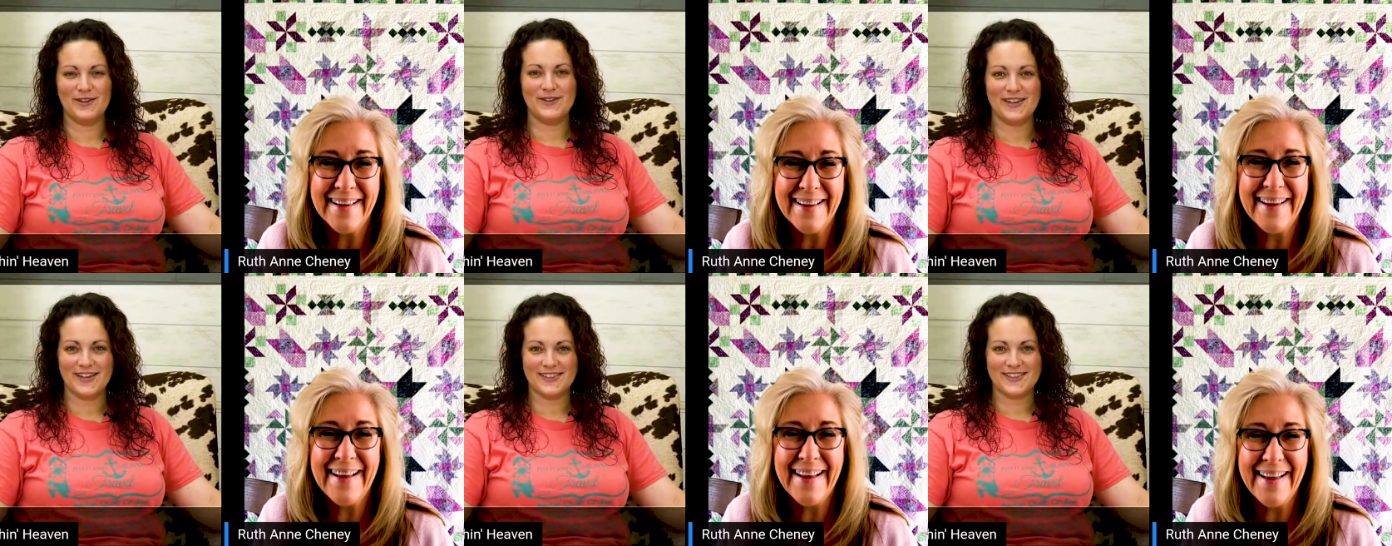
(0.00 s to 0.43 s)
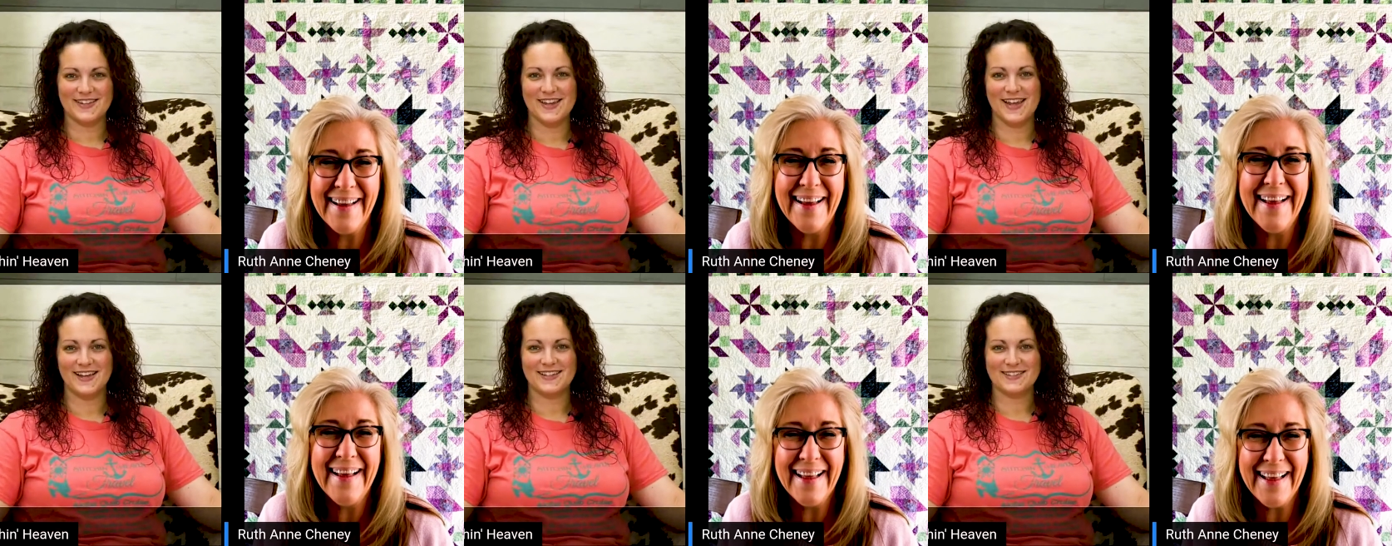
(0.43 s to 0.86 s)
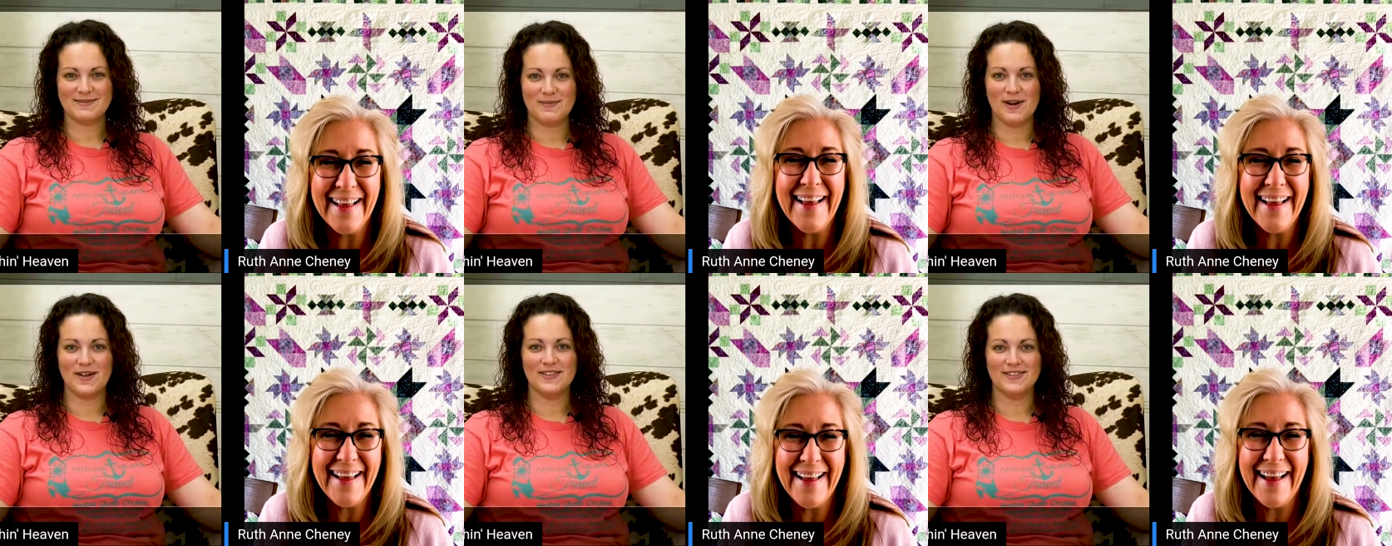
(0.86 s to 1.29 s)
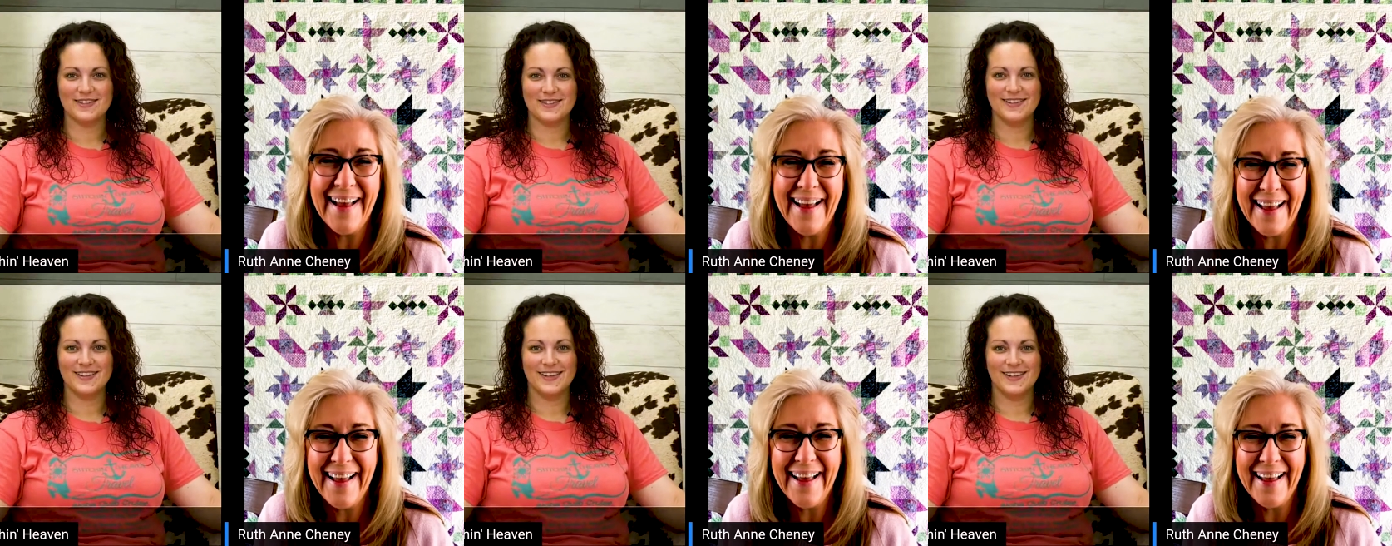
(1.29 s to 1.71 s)
Speaker 1: you get the next
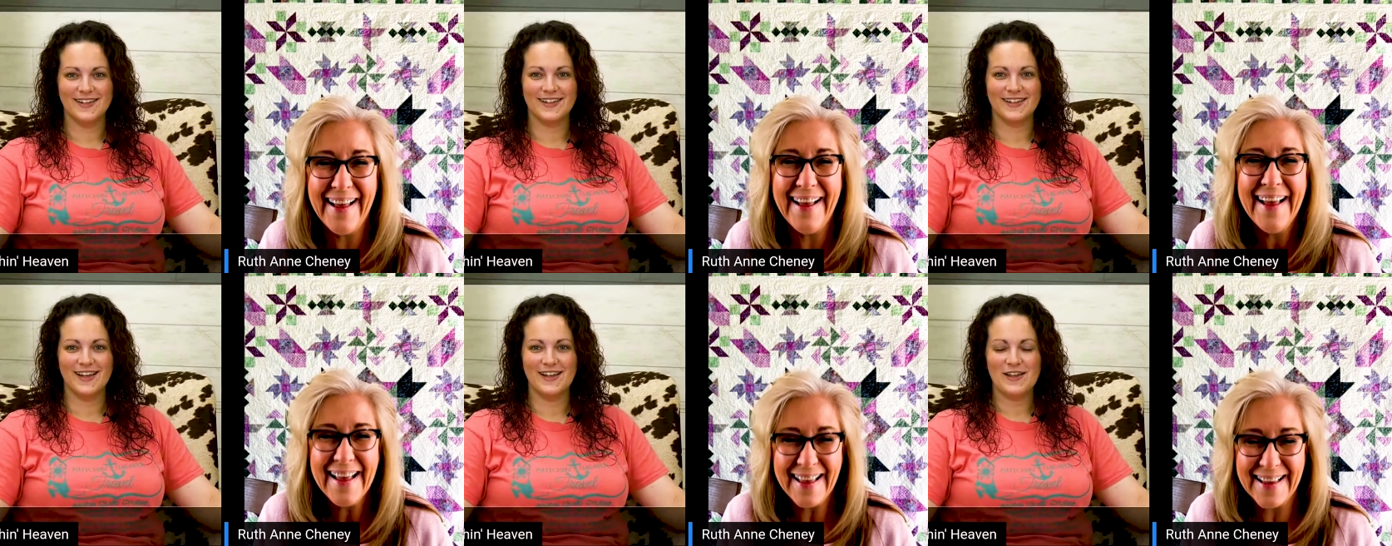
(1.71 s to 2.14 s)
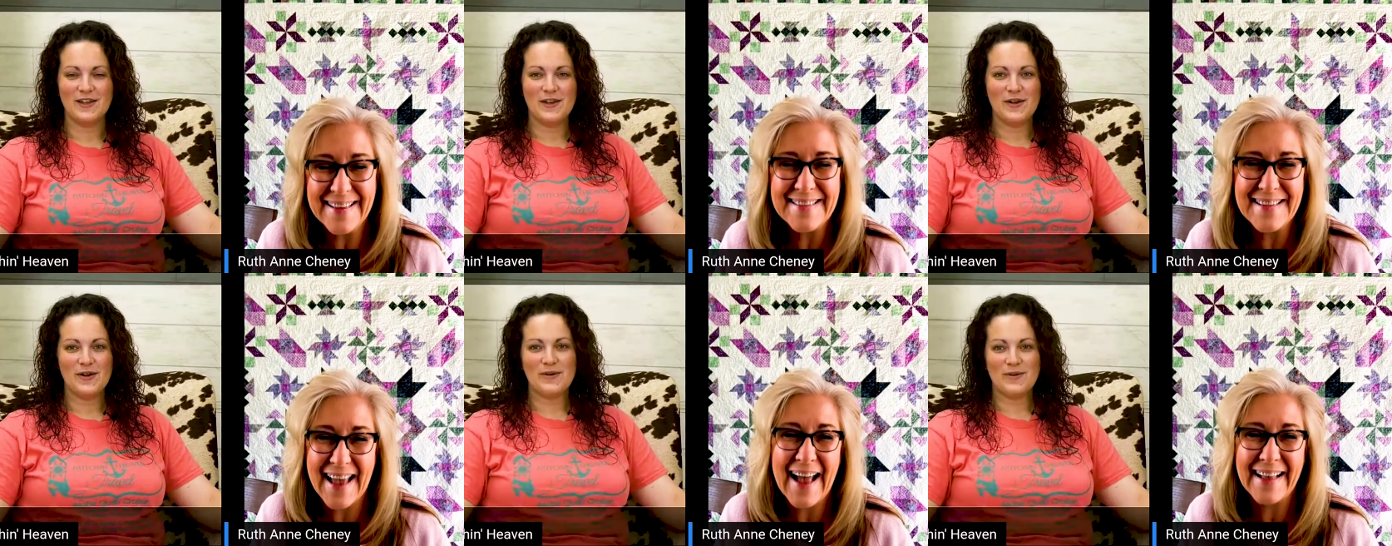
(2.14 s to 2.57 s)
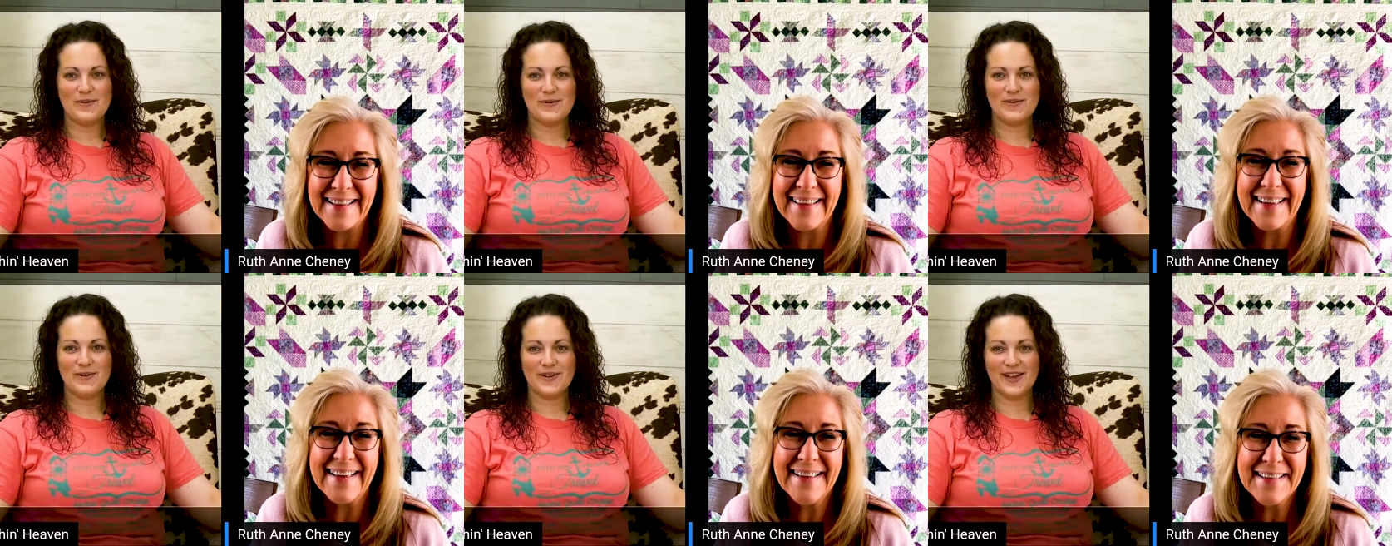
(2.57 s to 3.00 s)
month
Speaker 2: exactly.